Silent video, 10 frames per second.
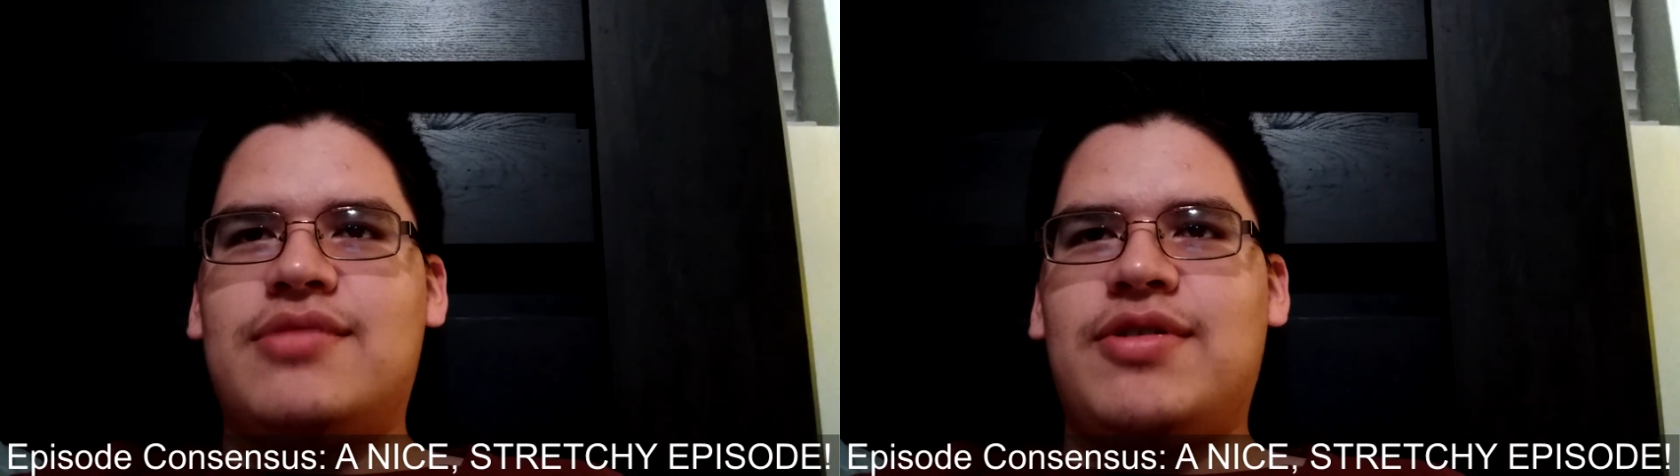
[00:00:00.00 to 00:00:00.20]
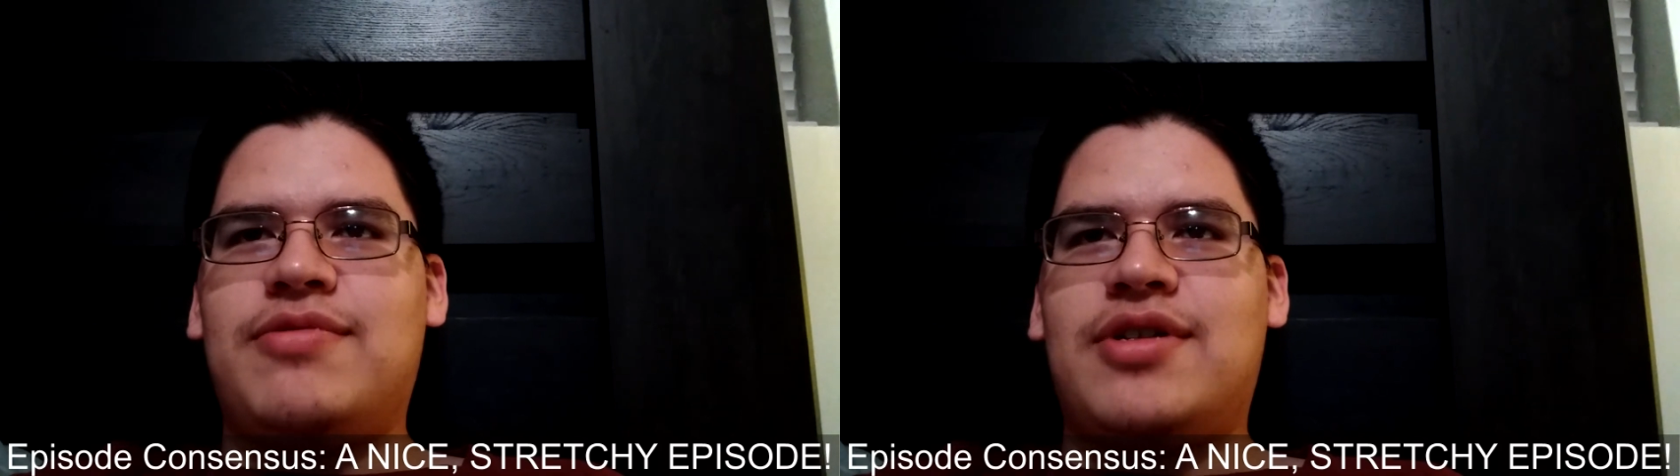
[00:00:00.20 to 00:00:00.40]

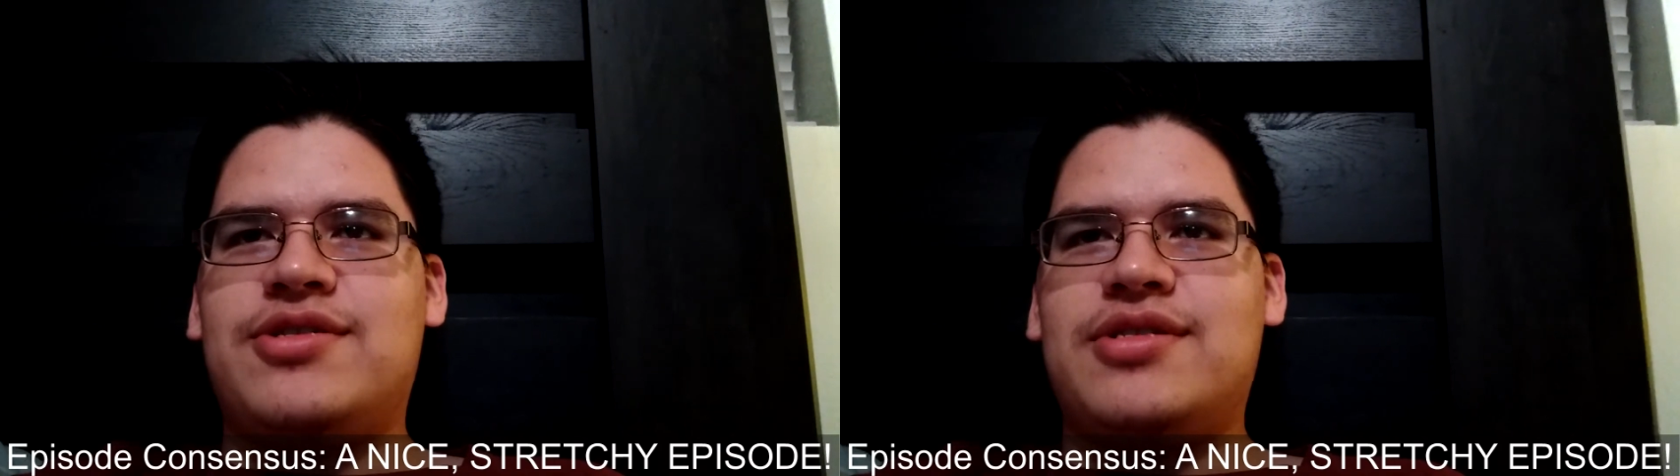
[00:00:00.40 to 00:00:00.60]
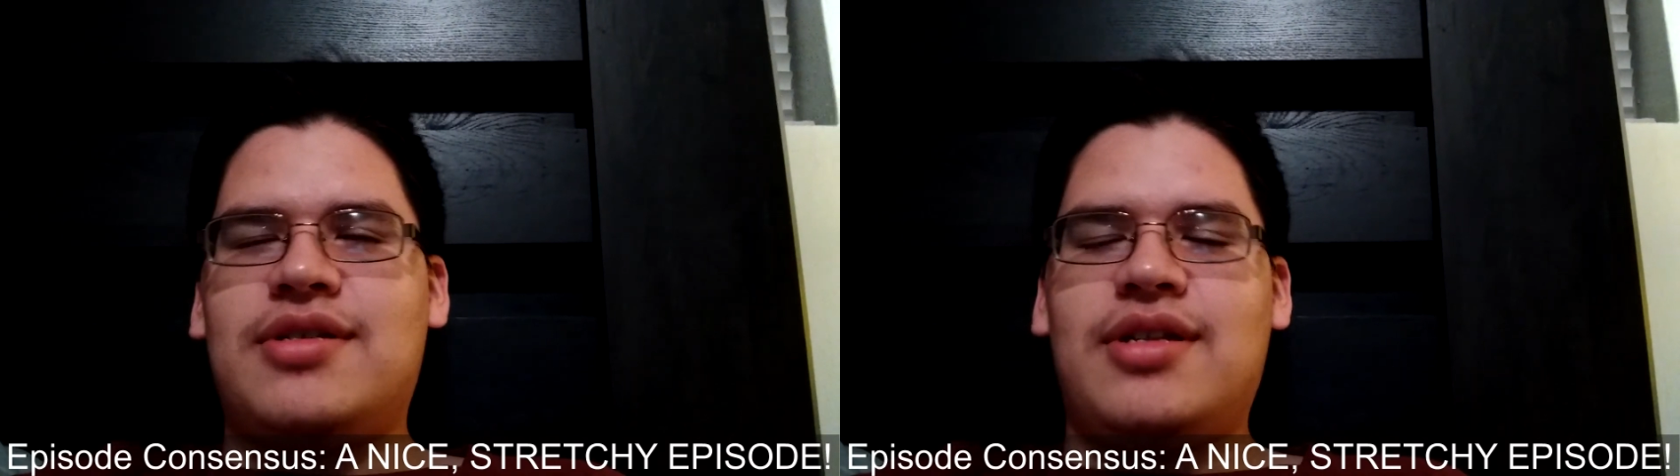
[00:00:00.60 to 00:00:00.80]
while
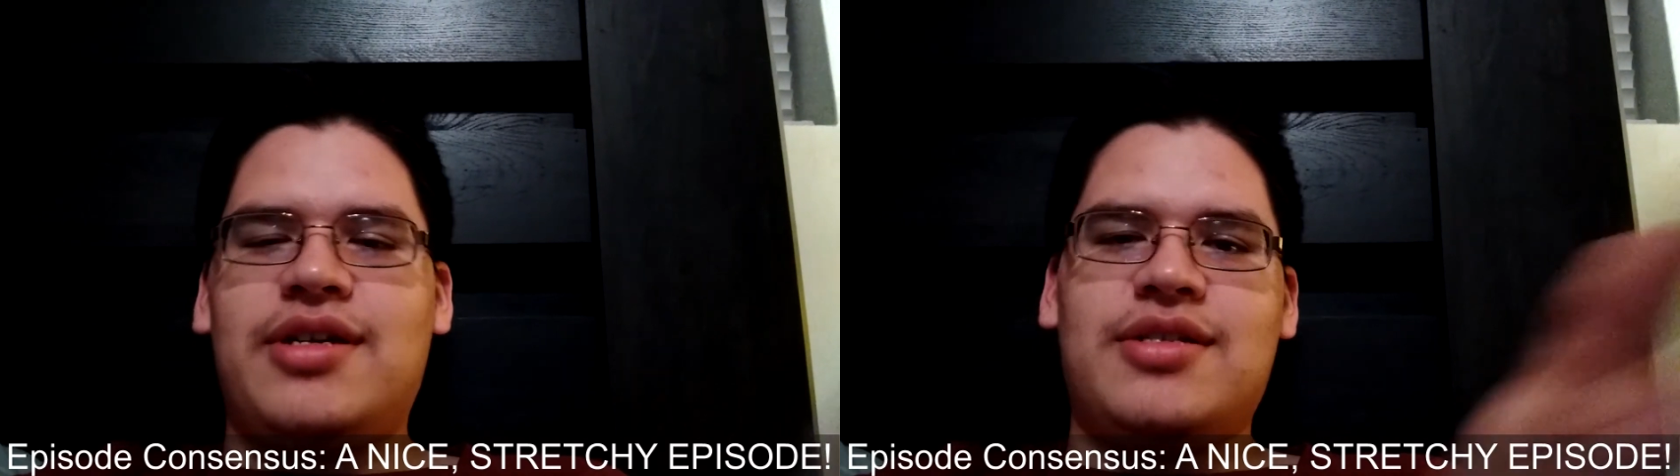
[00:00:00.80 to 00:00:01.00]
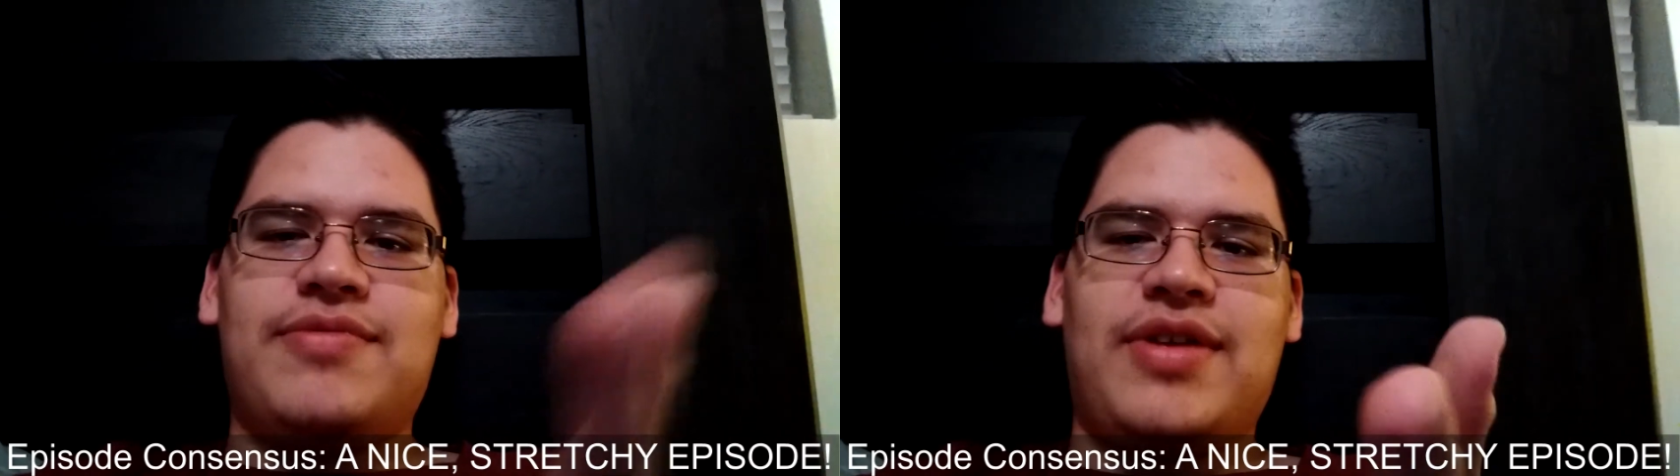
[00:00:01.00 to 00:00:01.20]
watching the
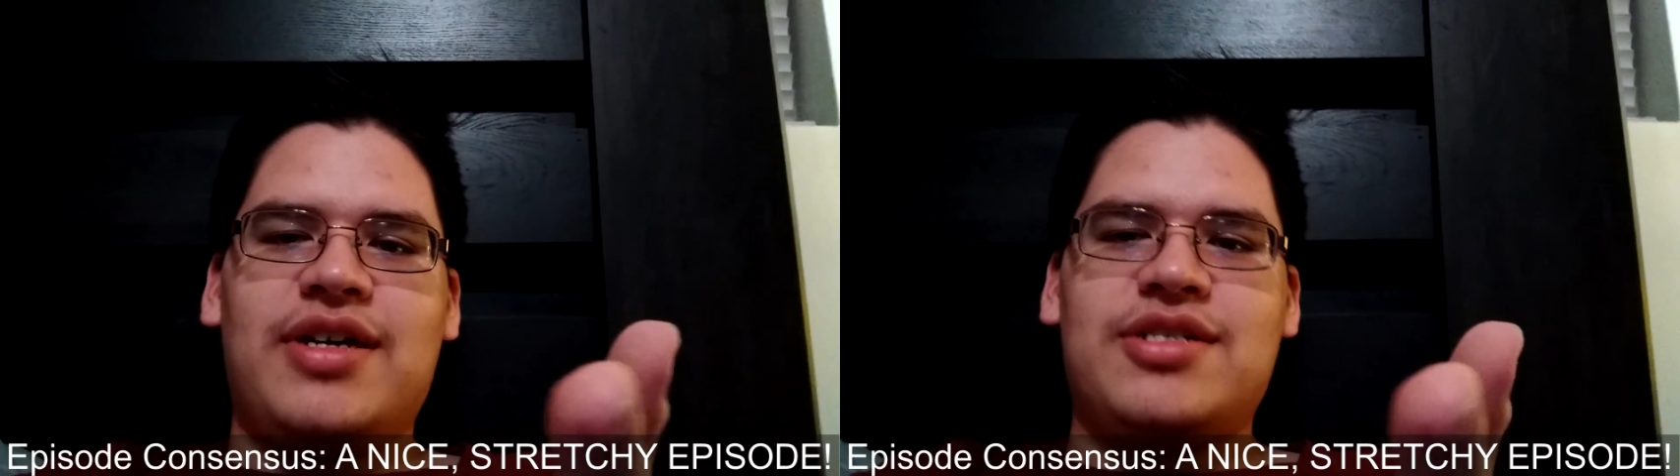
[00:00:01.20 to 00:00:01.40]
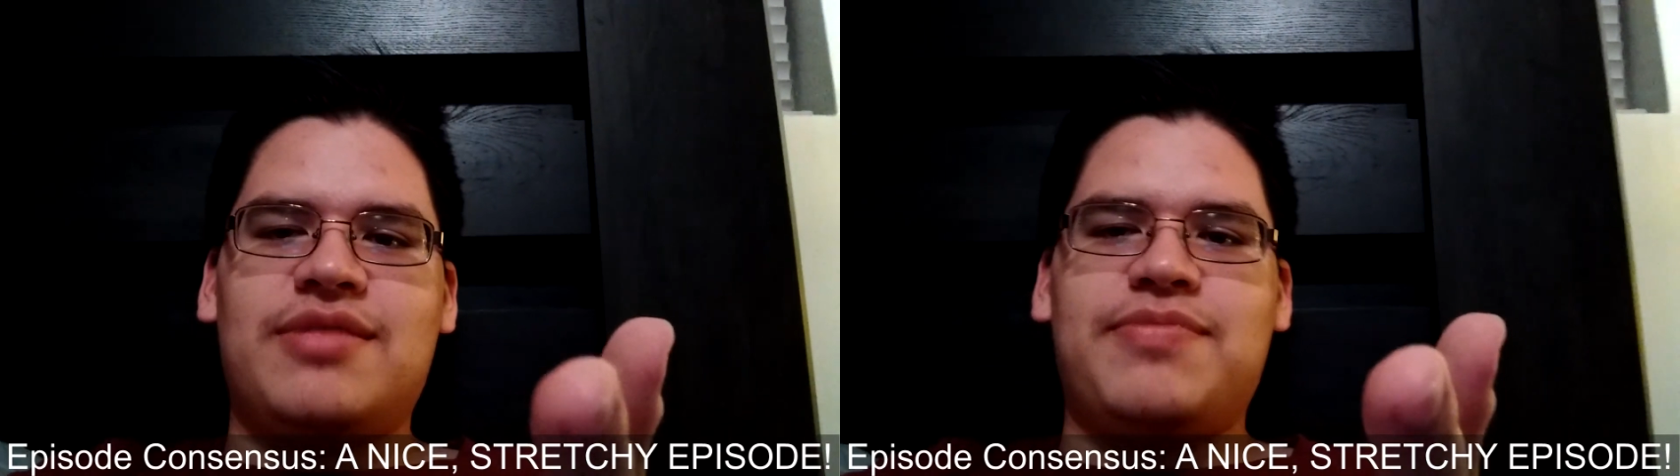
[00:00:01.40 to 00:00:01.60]
latest
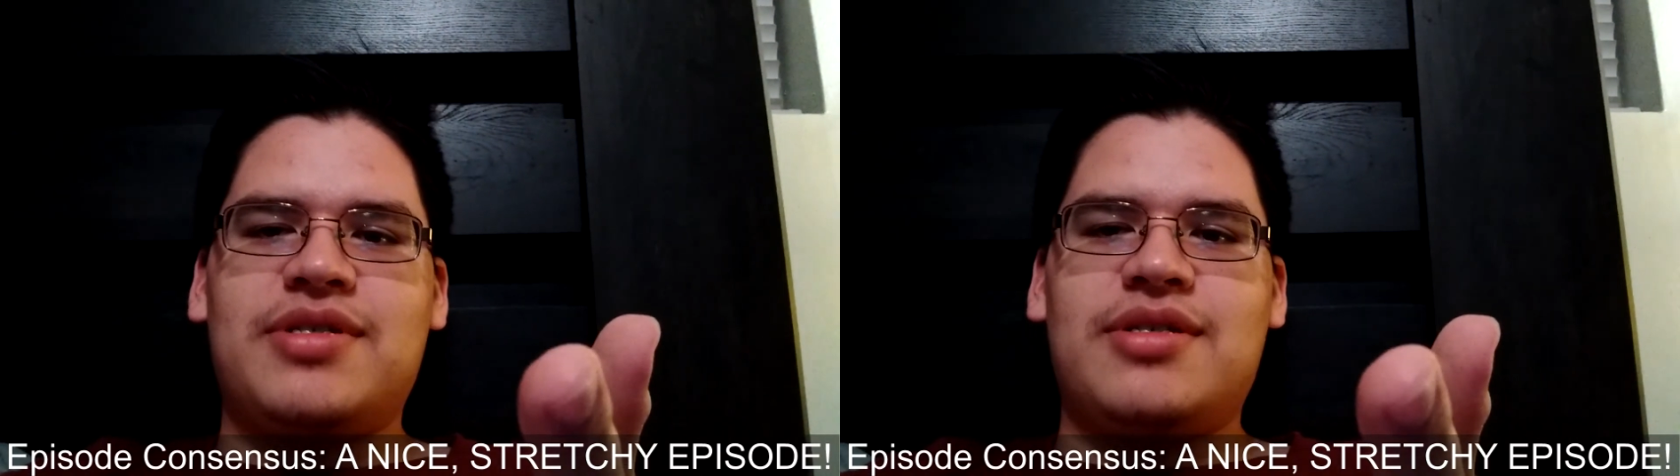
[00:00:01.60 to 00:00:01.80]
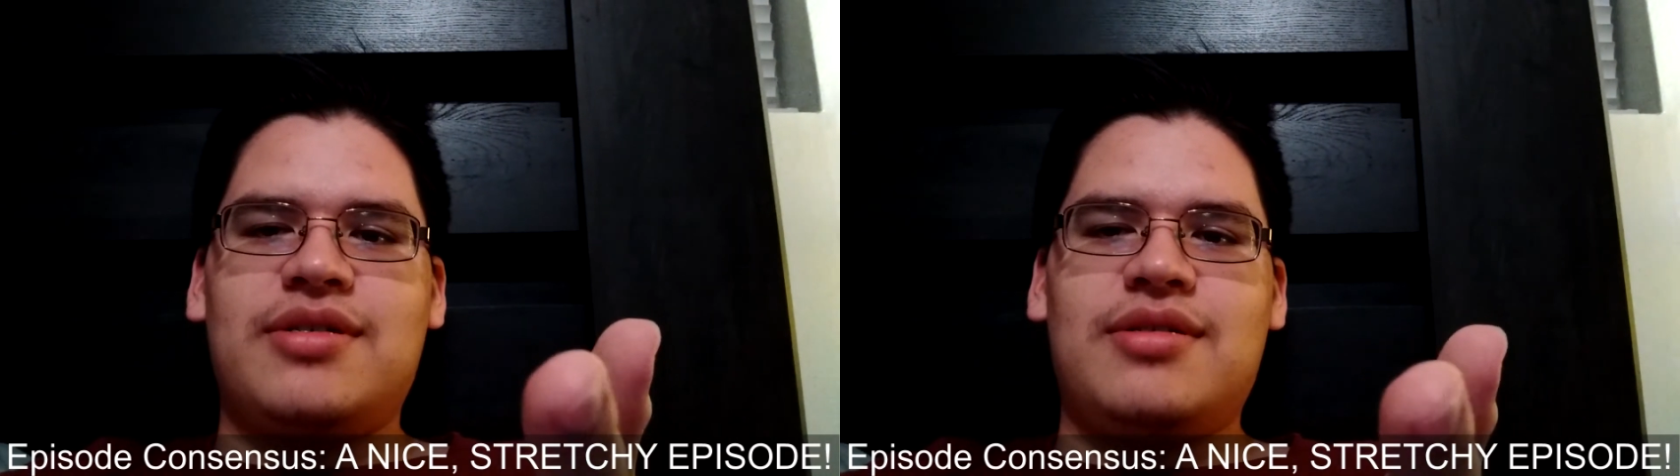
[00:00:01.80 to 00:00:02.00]
Flash
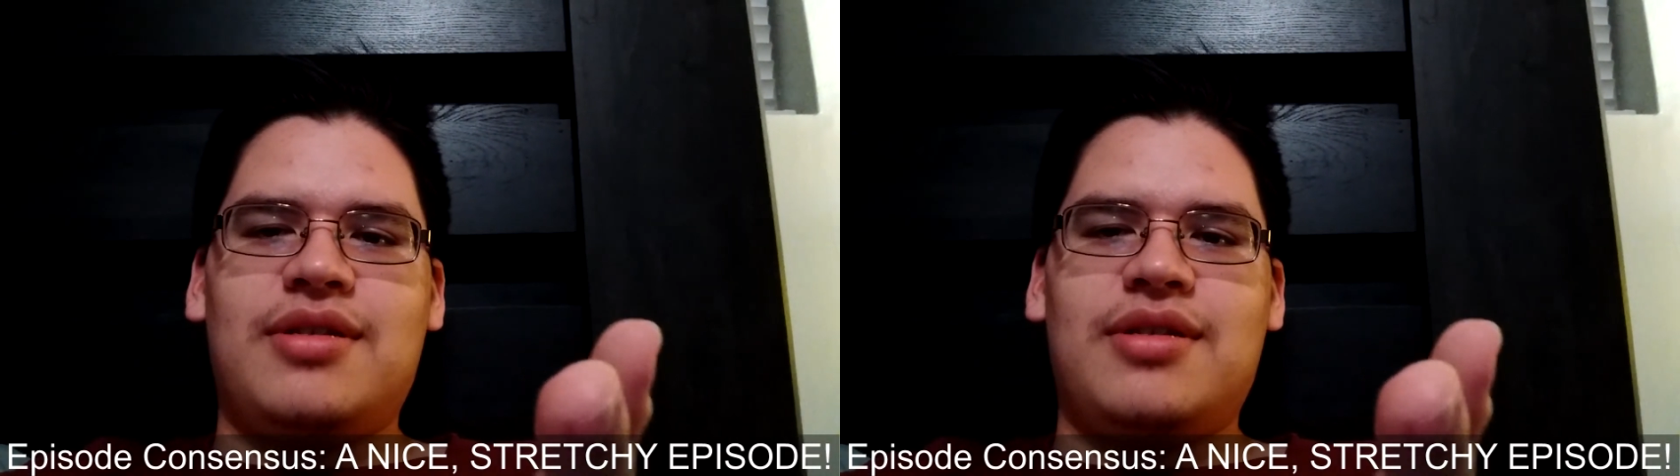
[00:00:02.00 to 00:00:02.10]
episode.